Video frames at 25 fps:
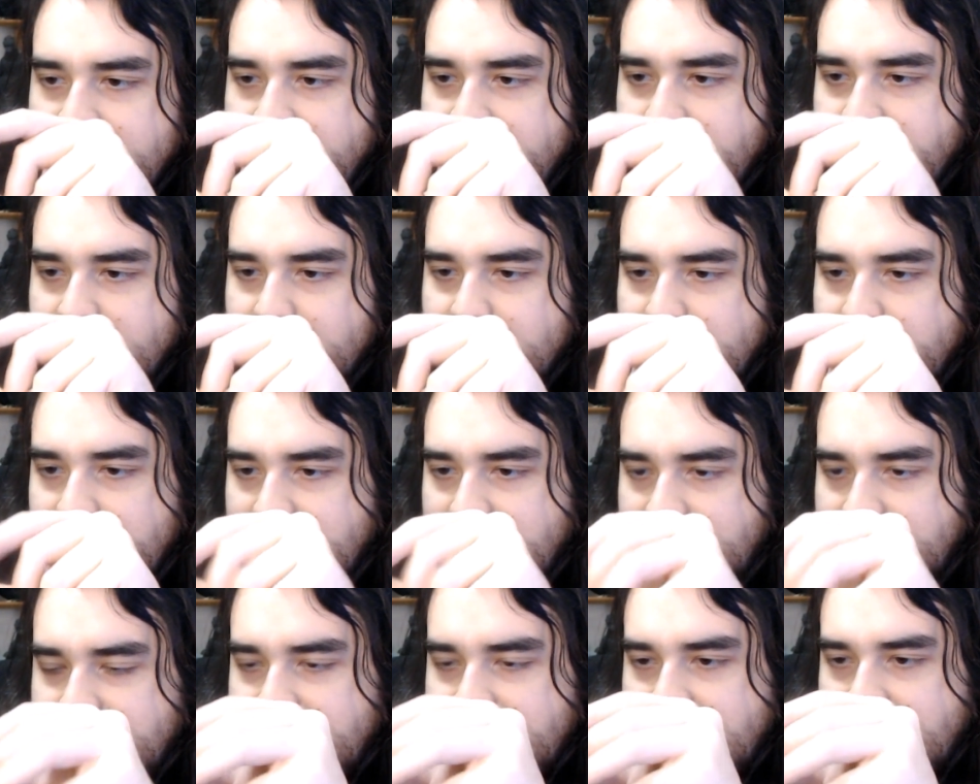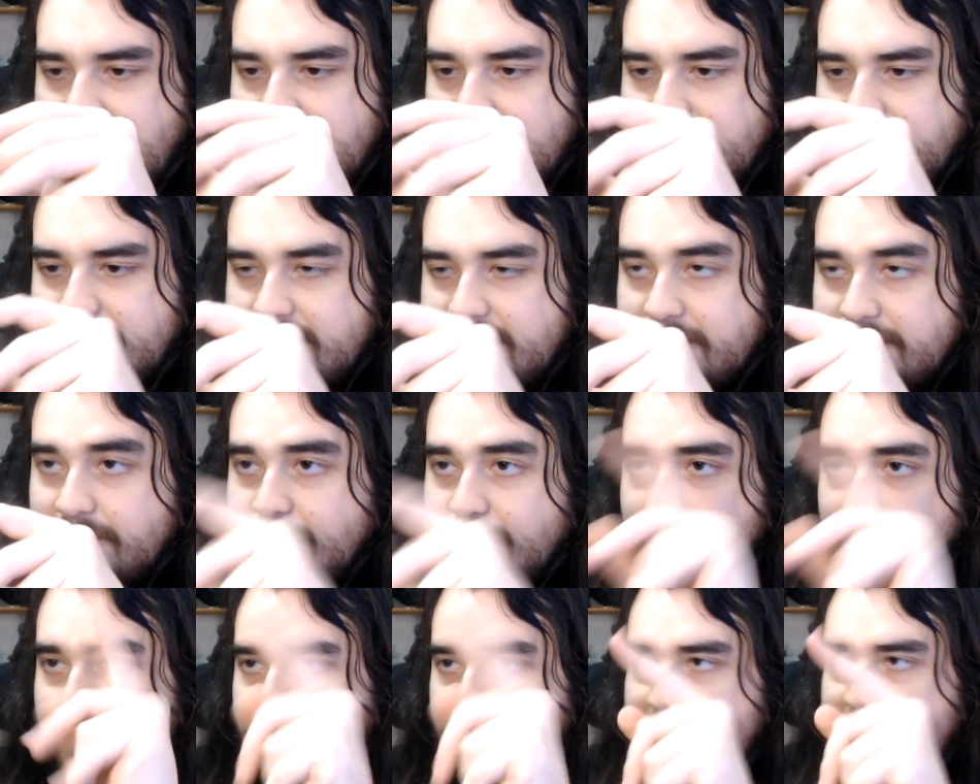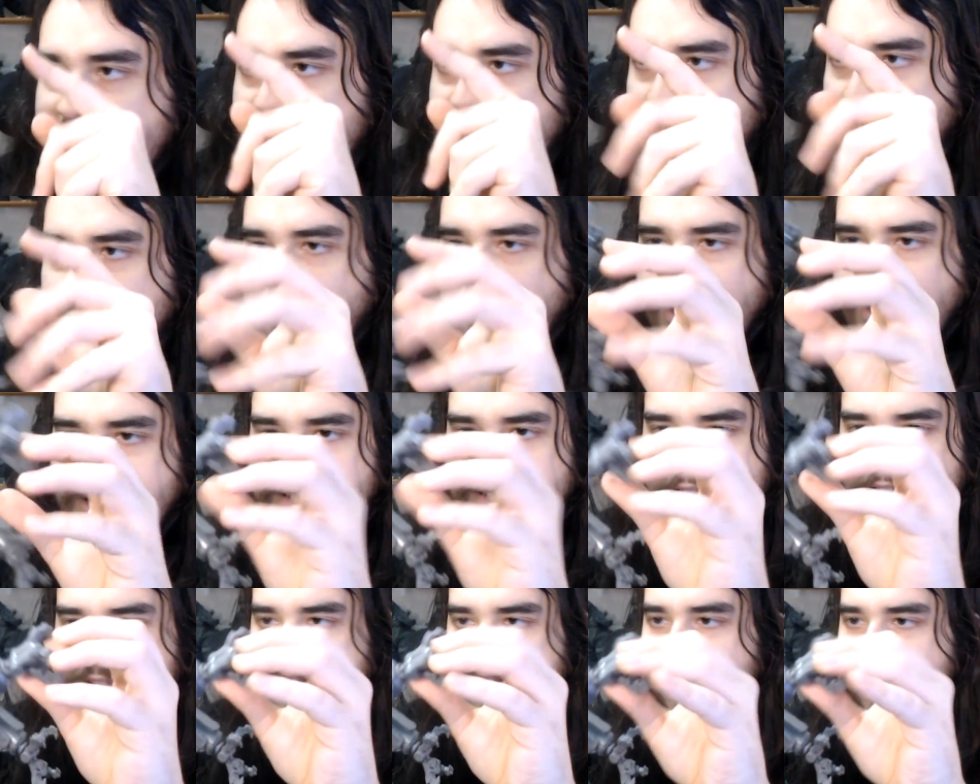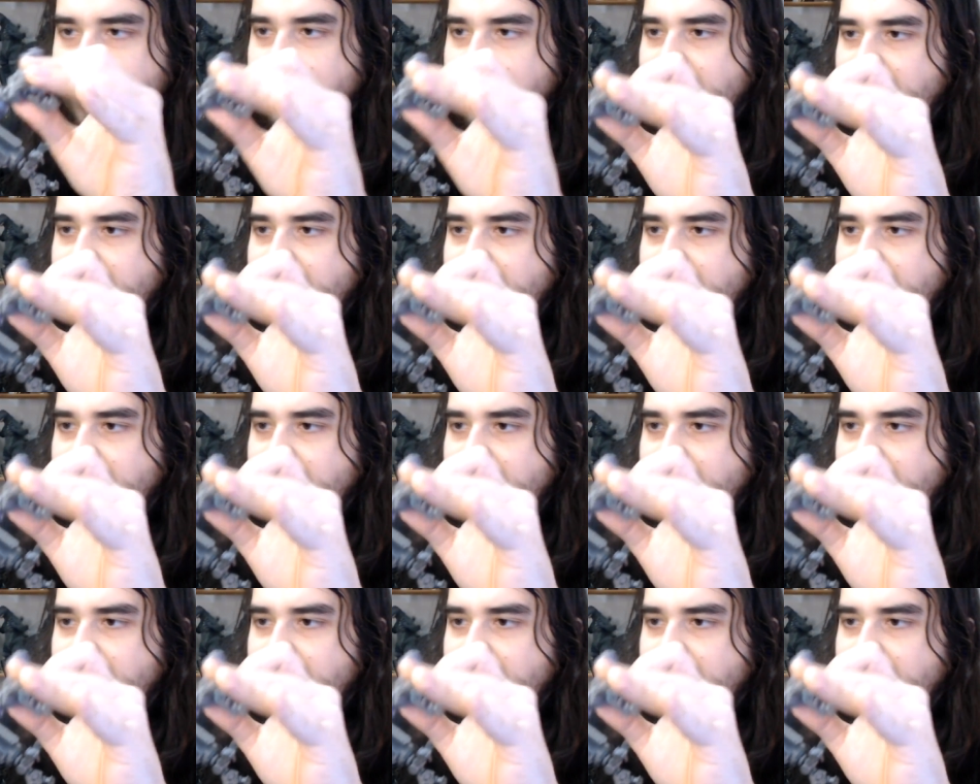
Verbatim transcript: open like that, so that's a plus.